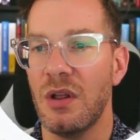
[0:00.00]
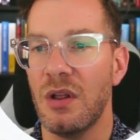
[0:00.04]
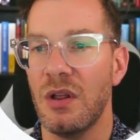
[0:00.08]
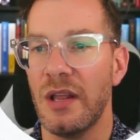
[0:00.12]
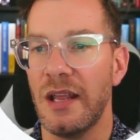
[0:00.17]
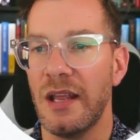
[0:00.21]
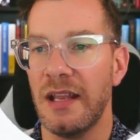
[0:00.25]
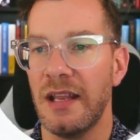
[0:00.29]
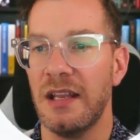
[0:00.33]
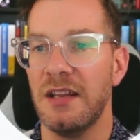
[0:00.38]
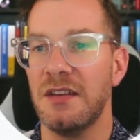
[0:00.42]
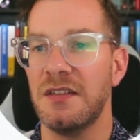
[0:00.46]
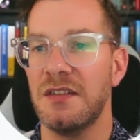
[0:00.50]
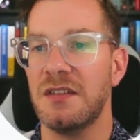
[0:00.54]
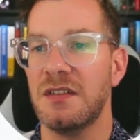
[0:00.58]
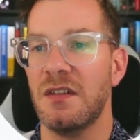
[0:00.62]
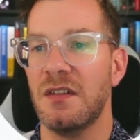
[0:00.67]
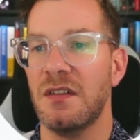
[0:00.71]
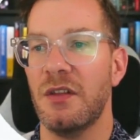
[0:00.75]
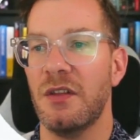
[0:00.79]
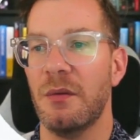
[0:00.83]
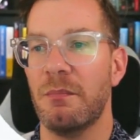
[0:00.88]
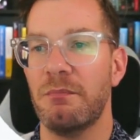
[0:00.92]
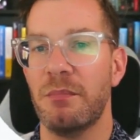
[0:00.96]
is
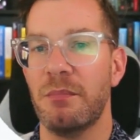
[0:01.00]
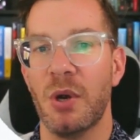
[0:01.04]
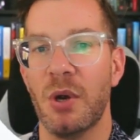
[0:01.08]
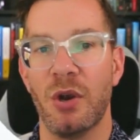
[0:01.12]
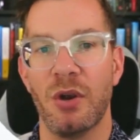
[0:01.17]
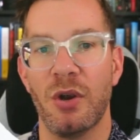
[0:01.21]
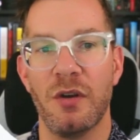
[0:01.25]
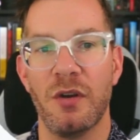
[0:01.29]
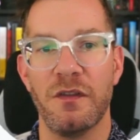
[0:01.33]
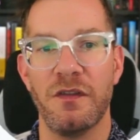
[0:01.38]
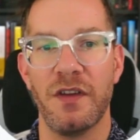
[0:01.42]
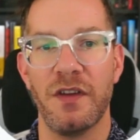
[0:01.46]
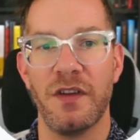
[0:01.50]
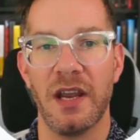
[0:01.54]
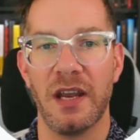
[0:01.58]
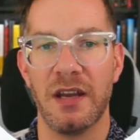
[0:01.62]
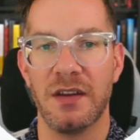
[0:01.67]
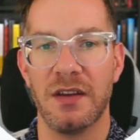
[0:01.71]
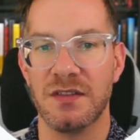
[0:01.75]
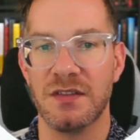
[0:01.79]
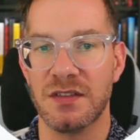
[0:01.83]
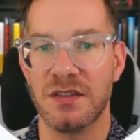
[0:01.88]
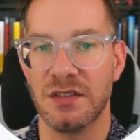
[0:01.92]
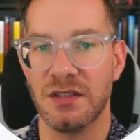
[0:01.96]
the
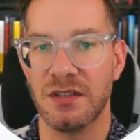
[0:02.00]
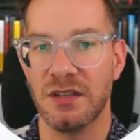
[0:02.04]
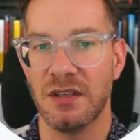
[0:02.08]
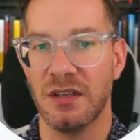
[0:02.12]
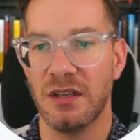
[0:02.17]
perfect